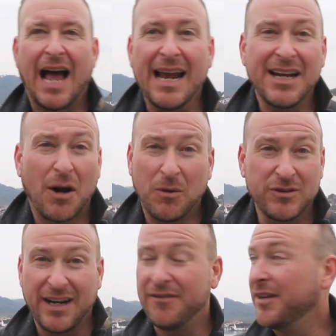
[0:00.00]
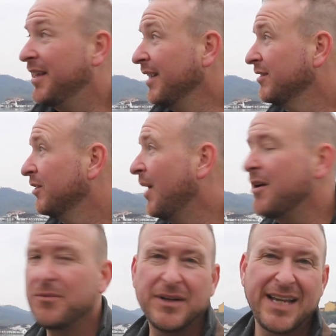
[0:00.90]
I eat almost everything, so
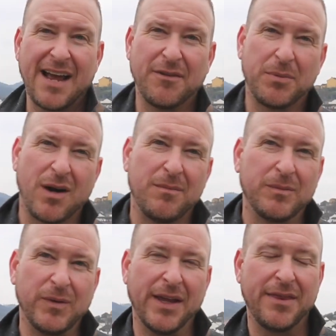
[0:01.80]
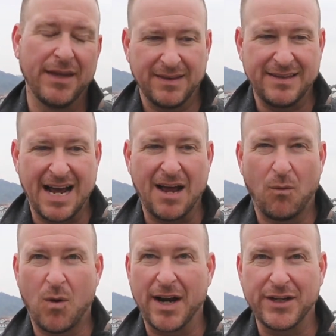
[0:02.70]
I don't really have a problem with
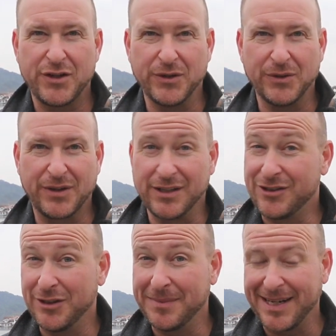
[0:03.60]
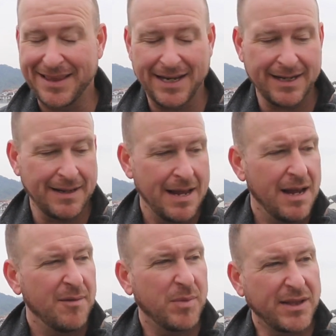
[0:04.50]
not wanting to consume anything,
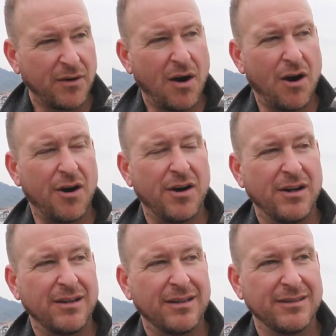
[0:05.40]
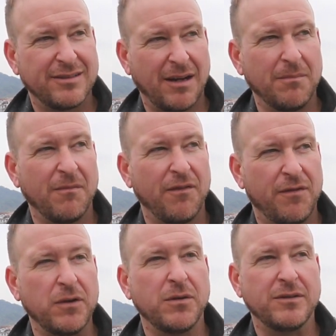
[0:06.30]
but there are some
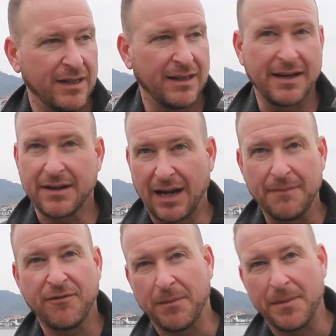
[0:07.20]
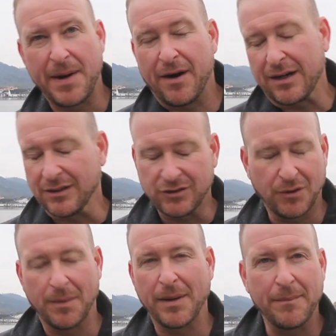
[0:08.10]
foods, like I'm from America,
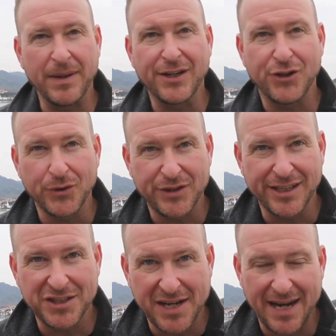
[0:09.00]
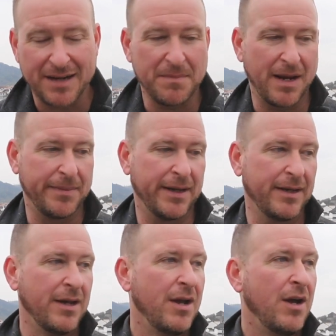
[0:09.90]
so a big juicy steak
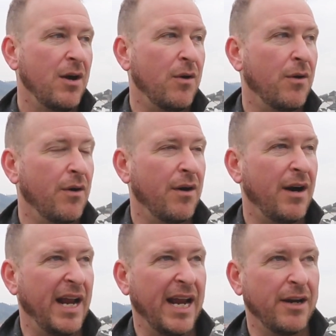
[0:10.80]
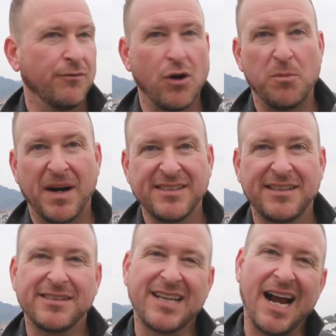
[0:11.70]
maybe, or a
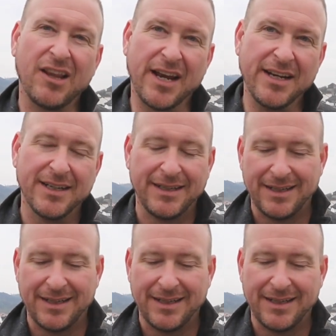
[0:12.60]
robust salad.